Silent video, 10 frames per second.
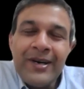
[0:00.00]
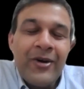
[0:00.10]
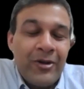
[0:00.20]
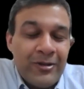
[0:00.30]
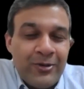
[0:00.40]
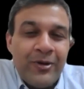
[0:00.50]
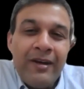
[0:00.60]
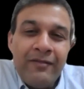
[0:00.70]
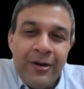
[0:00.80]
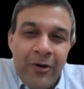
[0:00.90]
also
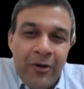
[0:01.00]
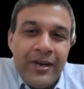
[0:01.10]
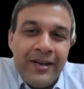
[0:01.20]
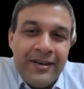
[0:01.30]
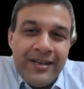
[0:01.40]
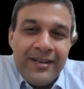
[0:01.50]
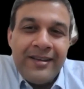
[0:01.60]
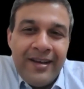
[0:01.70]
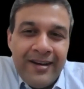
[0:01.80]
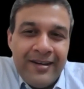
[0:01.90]
have a law
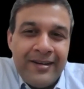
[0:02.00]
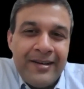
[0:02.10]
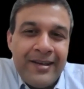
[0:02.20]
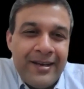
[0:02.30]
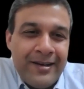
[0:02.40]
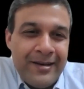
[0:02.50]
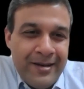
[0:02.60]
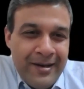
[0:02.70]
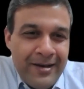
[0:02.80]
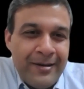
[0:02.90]
degree in
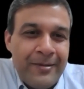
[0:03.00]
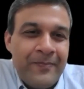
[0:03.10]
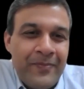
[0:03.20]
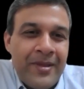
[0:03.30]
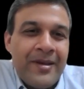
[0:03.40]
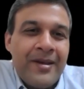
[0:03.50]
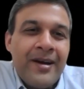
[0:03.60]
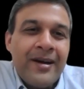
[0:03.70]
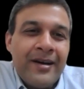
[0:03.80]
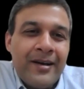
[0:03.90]

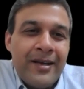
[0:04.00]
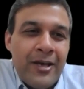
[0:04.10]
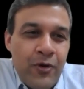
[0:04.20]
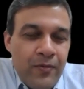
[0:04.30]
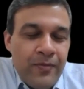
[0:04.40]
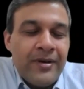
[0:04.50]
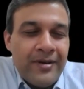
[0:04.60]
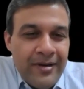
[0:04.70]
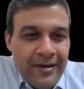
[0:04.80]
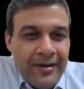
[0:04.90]

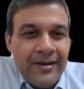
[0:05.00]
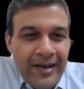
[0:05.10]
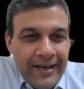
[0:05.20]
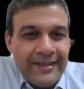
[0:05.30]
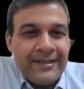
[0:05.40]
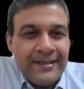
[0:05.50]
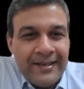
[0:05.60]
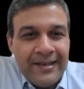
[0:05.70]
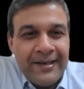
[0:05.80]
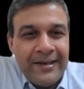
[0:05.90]
human rights,
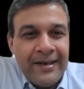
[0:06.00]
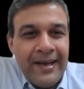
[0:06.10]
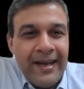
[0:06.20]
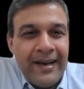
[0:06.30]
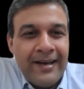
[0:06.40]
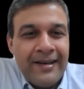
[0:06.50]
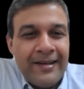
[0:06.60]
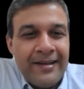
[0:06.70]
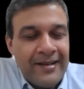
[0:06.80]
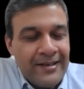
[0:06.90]
and
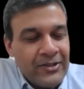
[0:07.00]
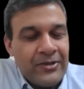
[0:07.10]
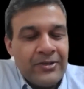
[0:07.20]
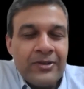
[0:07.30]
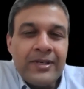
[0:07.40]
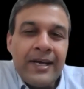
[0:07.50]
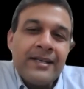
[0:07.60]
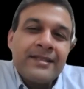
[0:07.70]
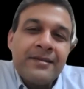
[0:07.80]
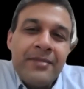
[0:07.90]
so tell
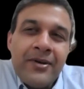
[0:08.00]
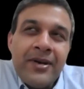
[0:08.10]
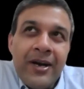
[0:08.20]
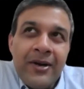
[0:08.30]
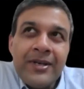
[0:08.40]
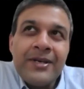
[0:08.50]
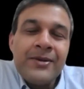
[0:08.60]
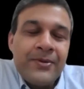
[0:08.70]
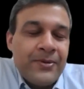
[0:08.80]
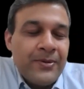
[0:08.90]
us about how did
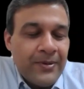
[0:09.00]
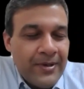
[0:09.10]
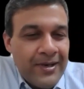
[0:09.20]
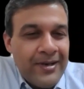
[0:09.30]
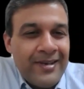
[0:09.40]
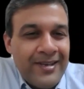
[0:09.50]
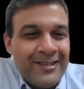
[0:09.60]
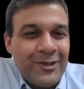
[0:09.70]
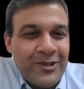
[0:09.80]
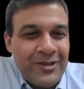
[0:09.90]
you
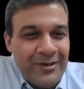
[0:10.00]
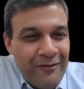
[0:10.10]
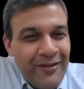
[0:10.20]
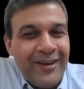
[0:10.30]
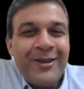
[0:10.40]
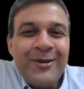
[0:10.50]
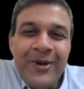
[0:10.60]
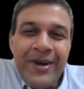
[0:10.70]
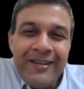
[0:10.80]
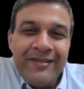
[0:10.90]
reach where you
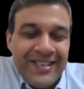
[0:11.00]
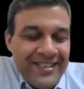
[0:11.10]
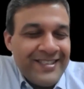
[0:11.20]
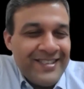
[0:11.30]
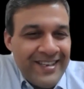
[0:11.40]
have reached.